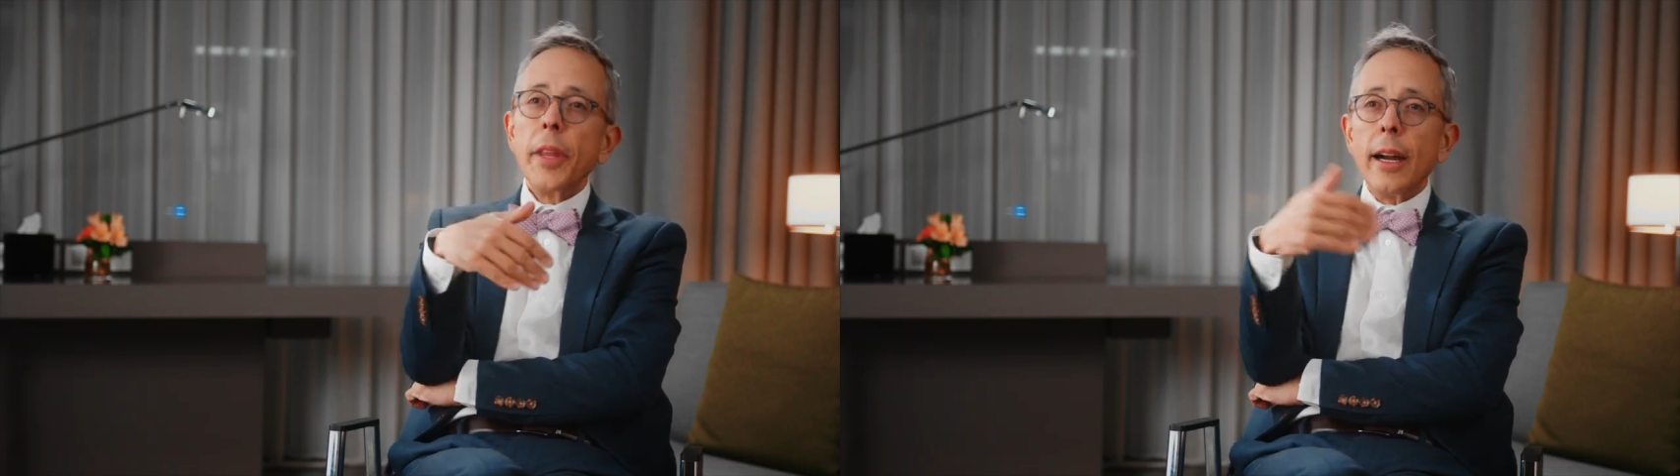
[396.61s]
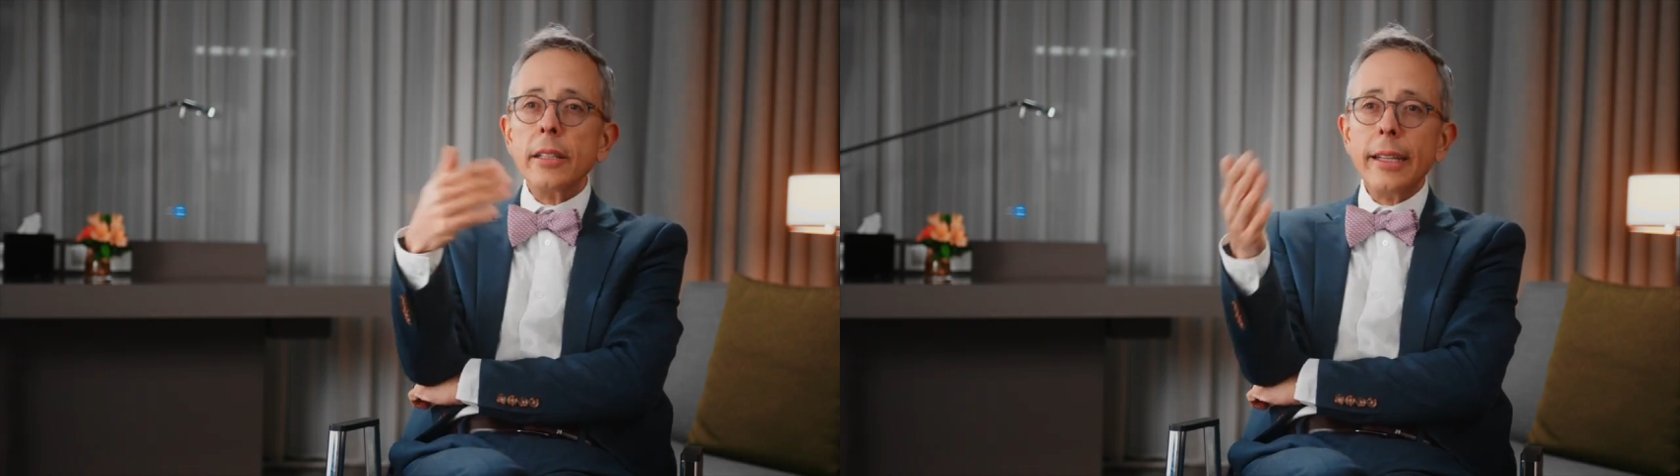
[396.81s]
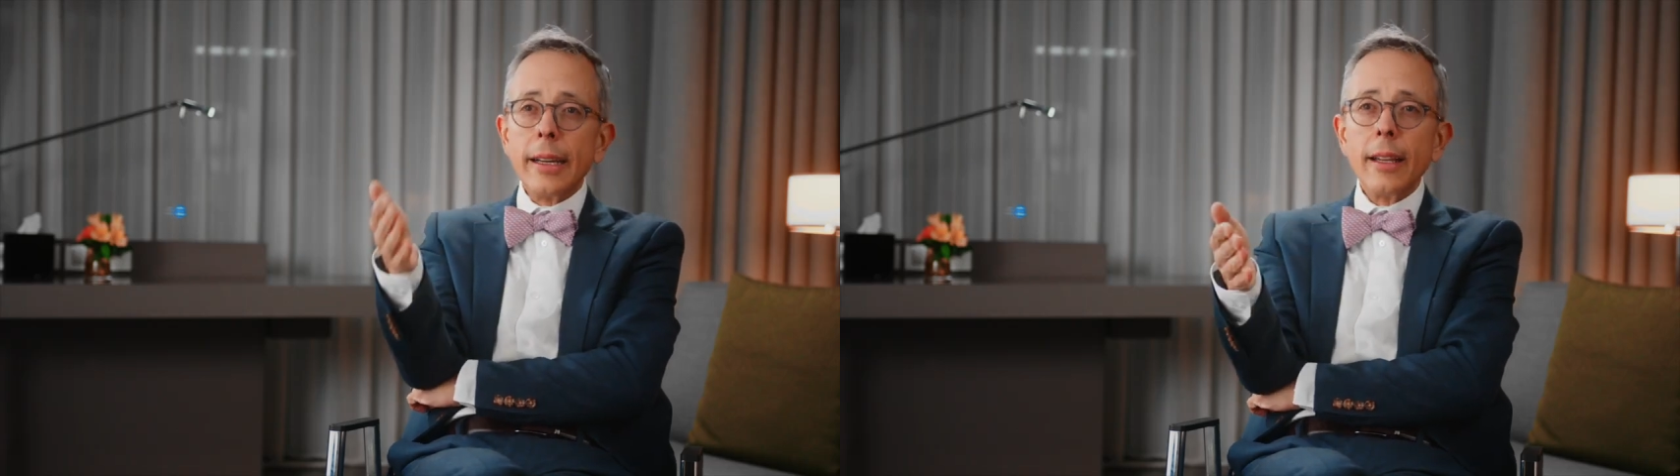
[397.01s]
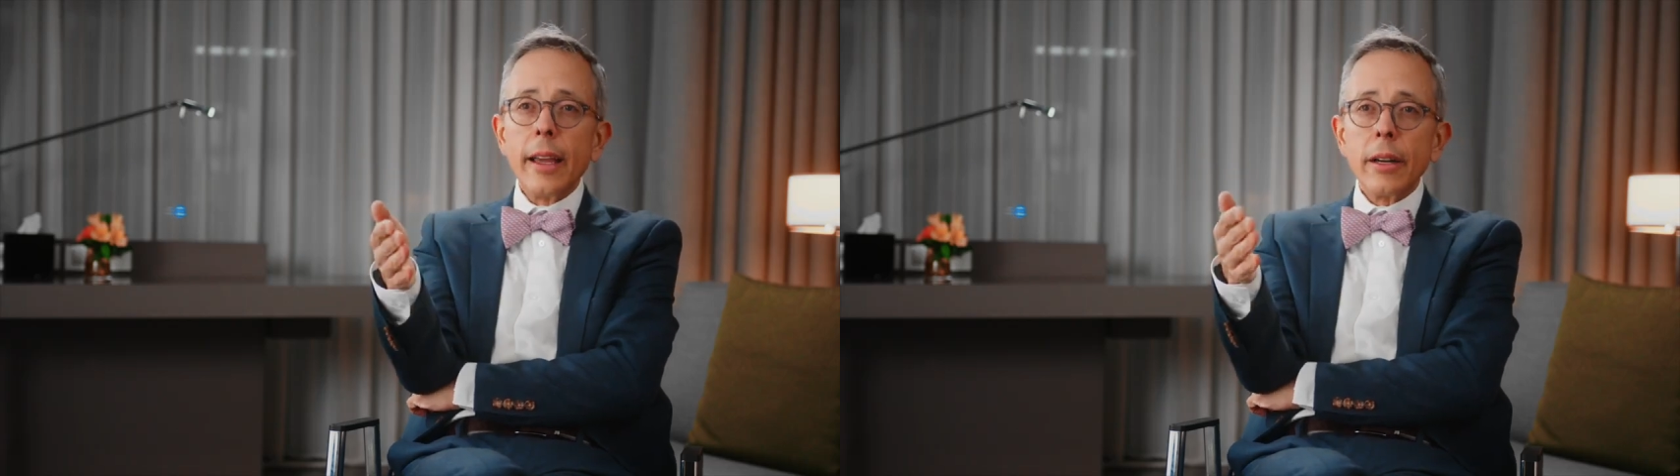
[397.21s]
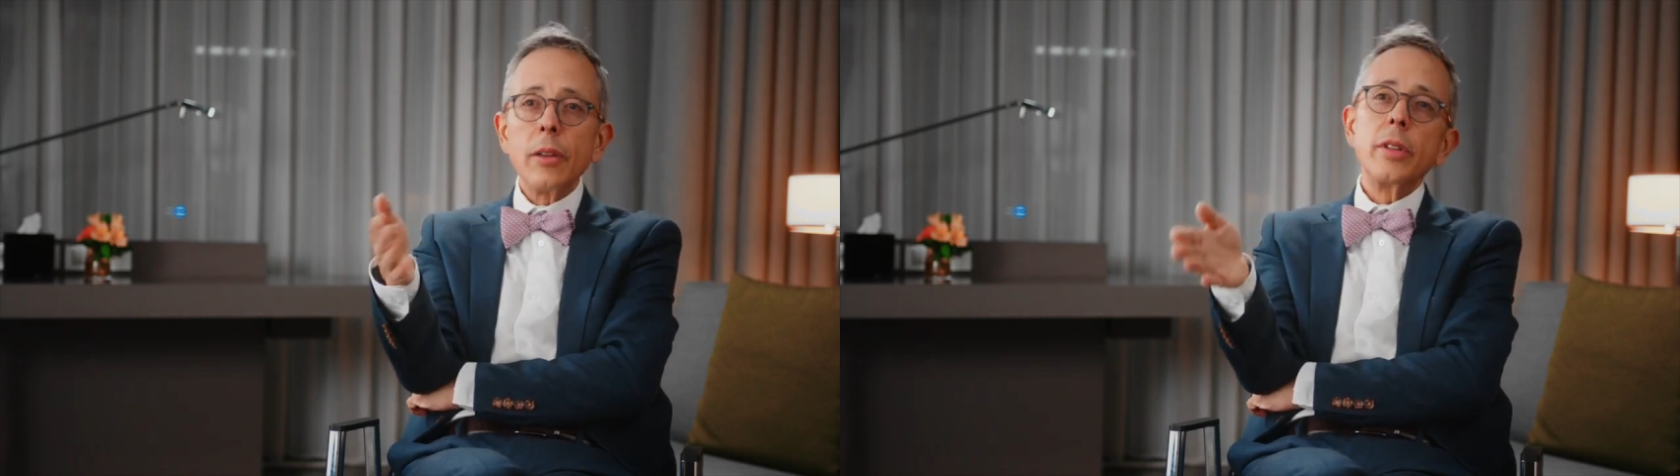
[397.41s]
a year
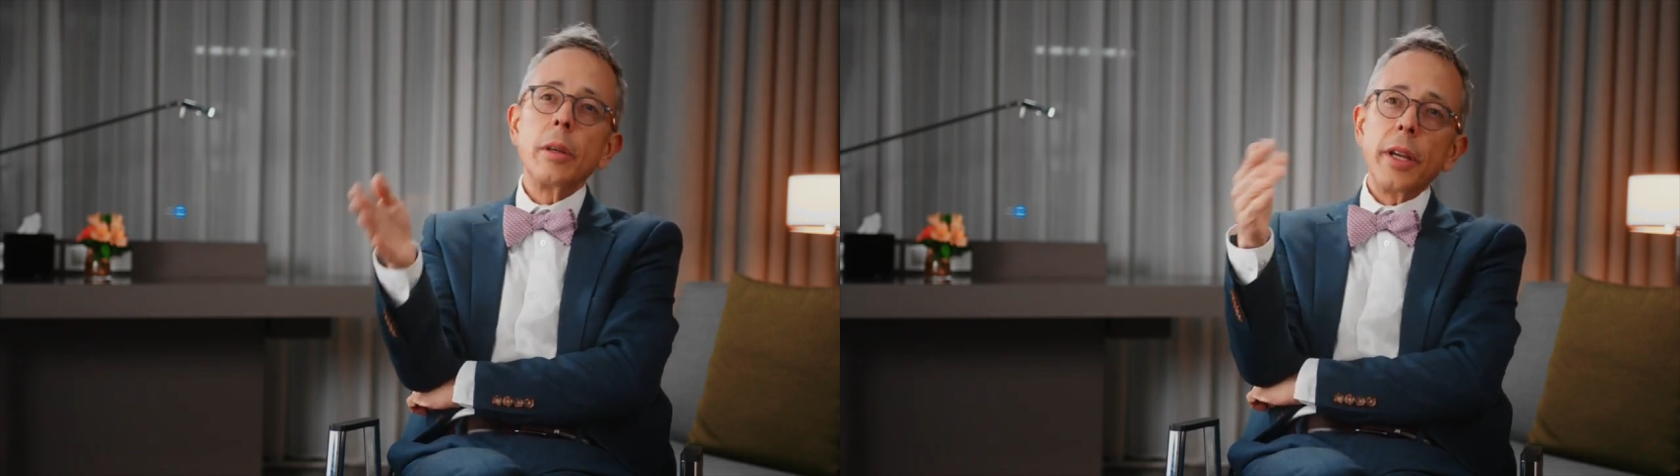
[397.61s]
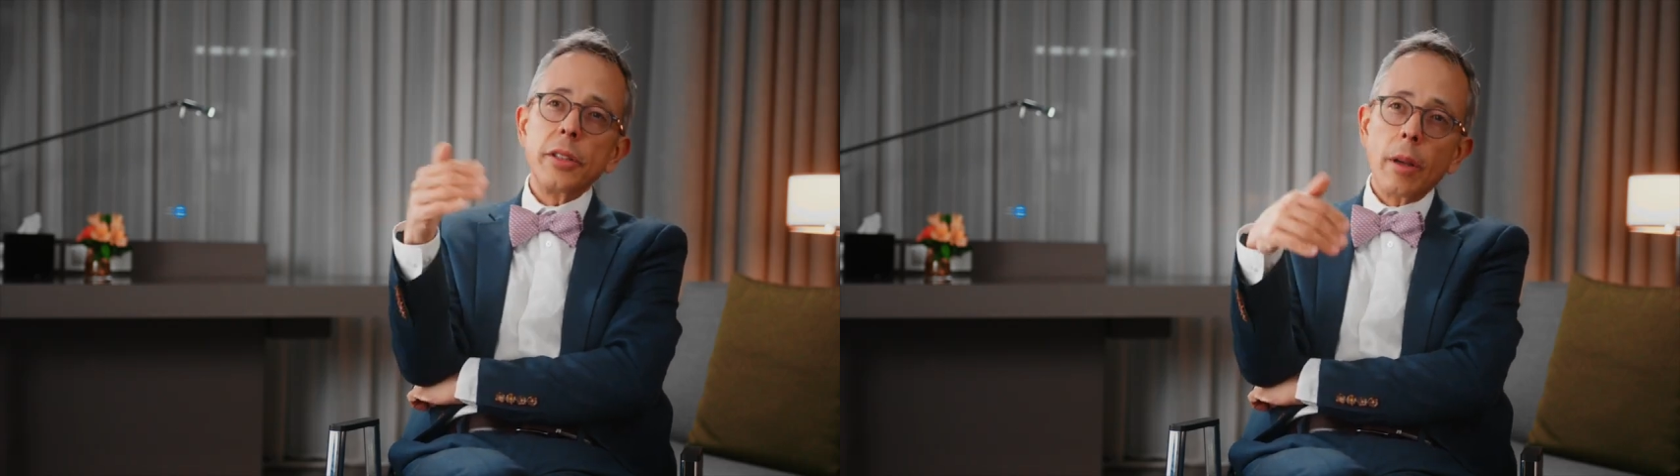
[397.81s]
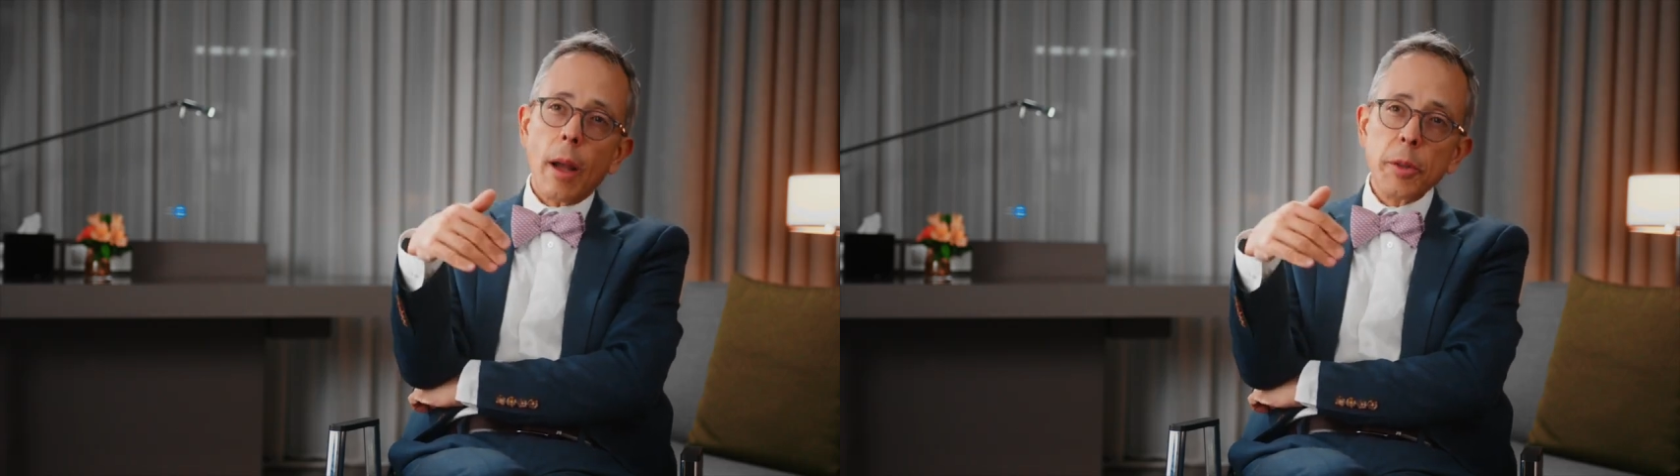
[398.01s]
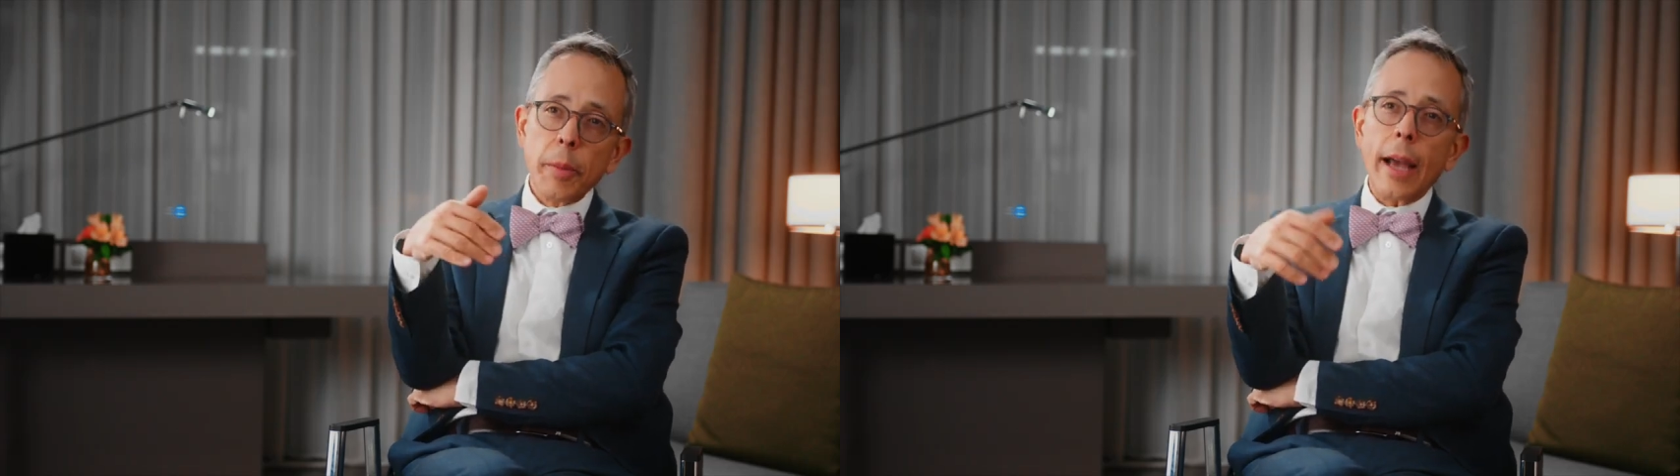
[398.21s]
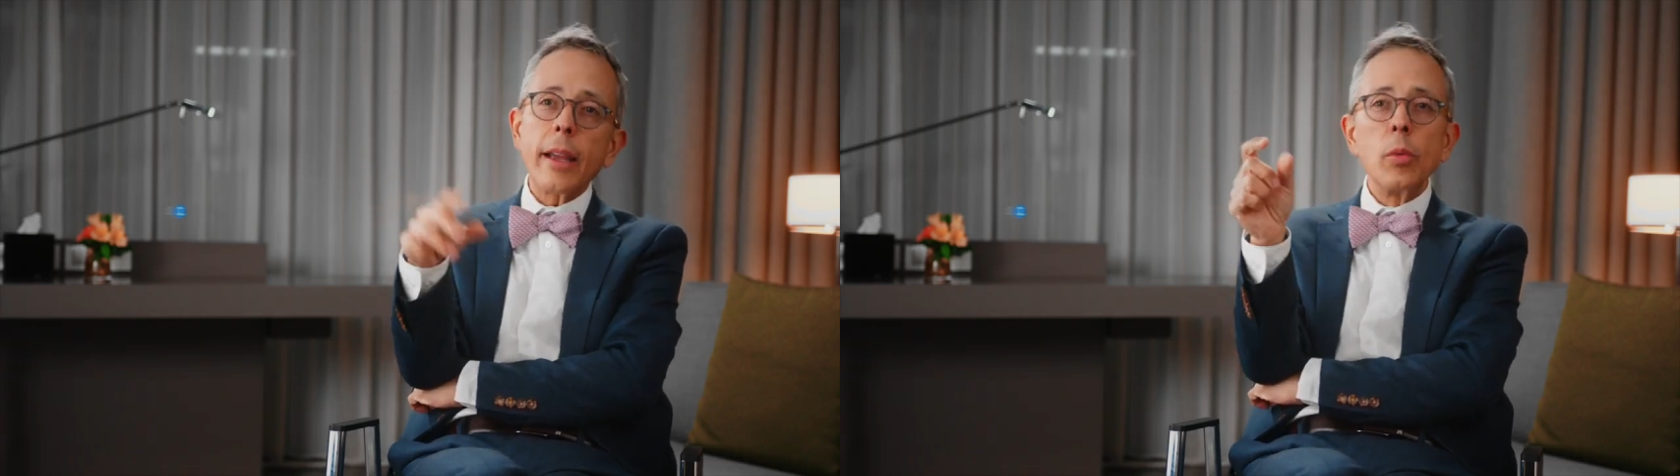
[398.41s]
later, when the patient comes back